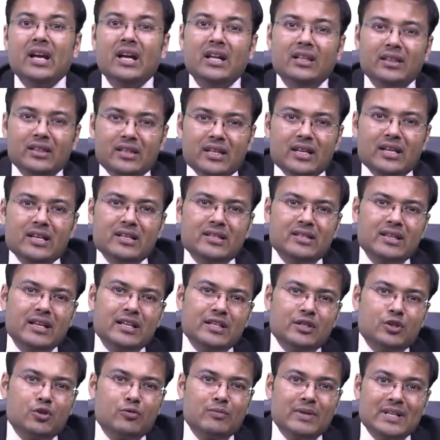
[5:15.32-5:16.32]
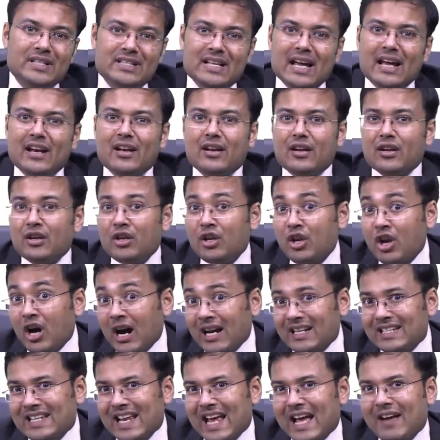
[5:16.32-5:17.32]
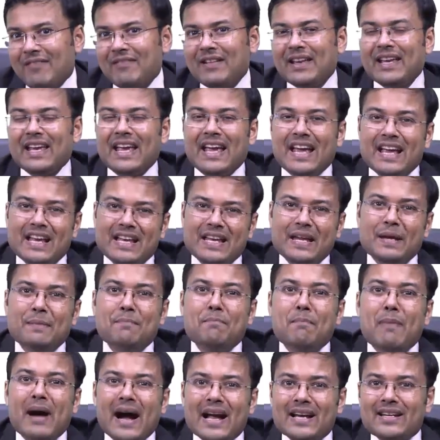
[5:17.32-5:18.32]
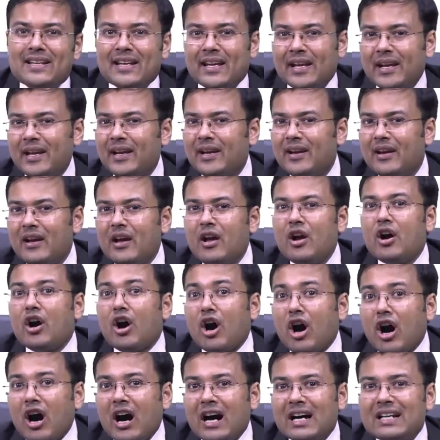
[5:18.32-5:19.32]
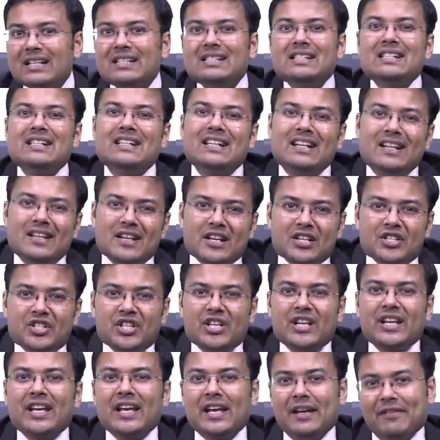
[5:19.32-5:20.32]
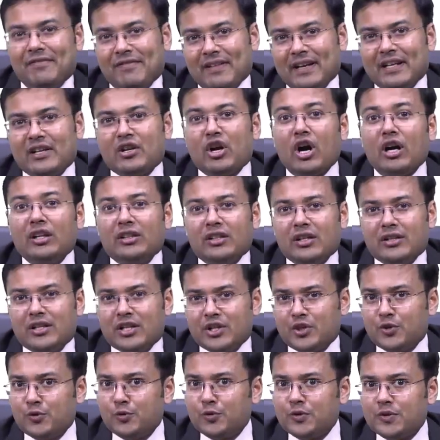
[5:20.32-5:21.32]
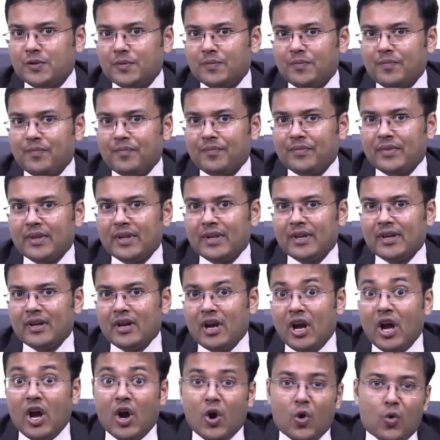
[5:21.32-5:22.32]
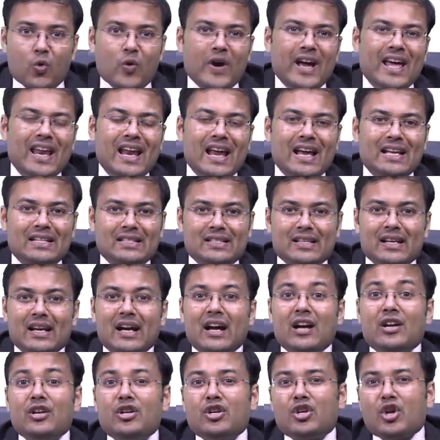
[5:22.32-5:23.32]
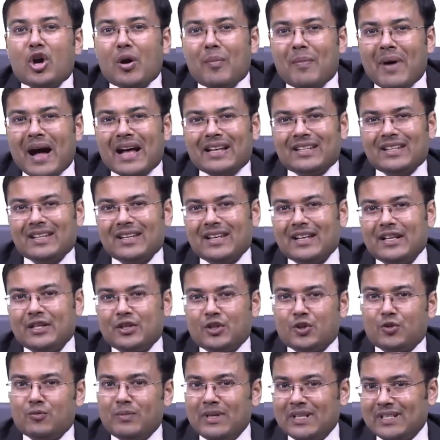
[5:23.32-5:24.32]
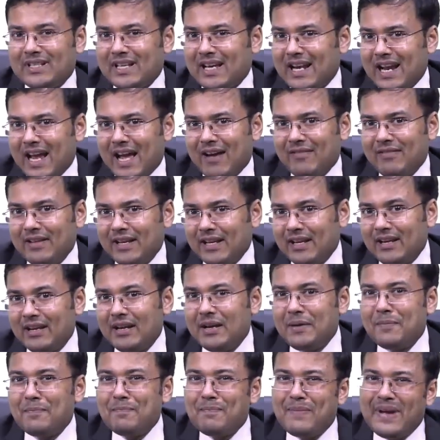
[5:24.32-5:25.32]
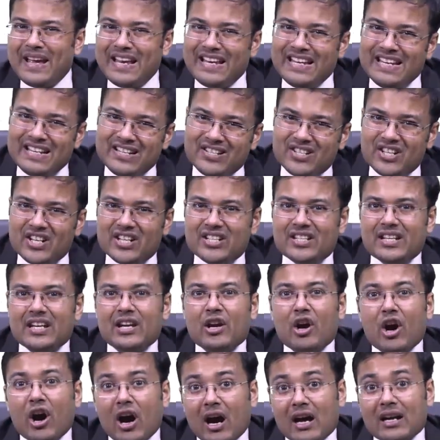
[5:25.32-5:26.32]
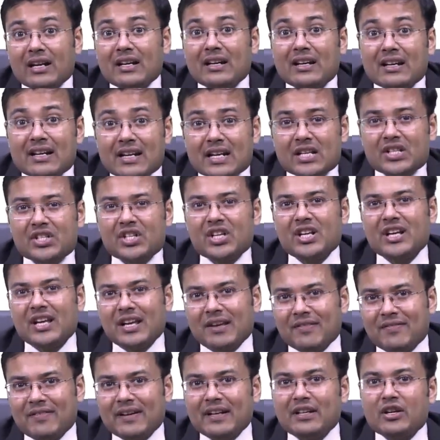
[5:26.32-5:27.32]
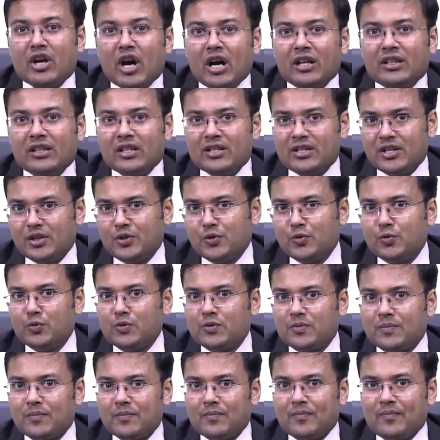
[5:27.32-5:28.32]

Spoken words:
These instruments are not having any biting or crushing effect on the tissues, whereas traumatic instruments are having penetrating or crushing effect on the tissues.